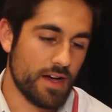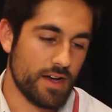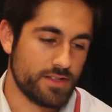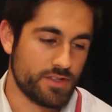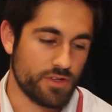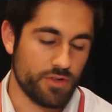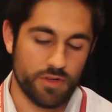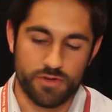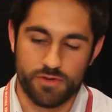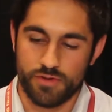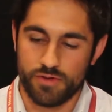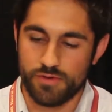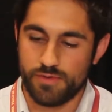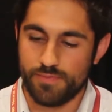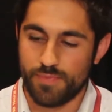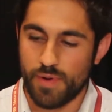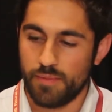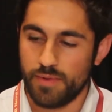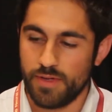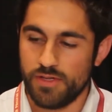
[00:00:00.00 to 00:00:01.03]
So those are
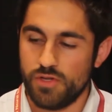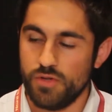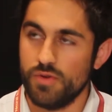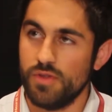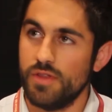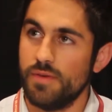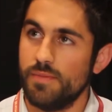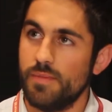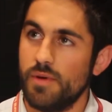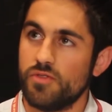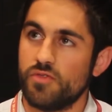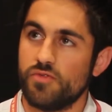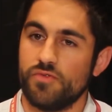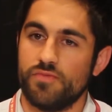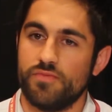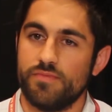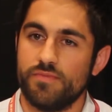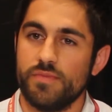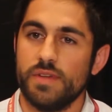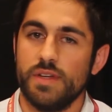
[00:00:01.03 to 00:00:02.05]
probably two of the most
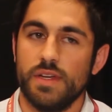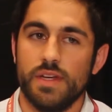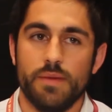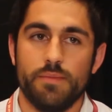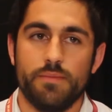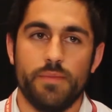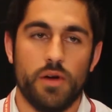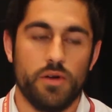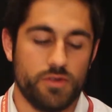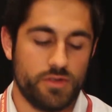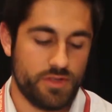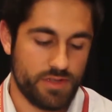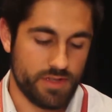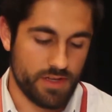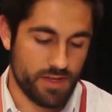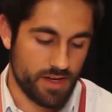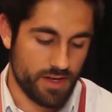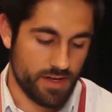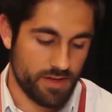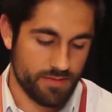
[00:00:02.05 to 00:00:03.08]

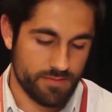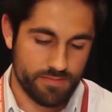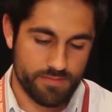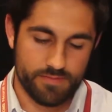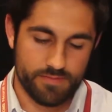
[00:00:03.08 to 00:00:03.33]
the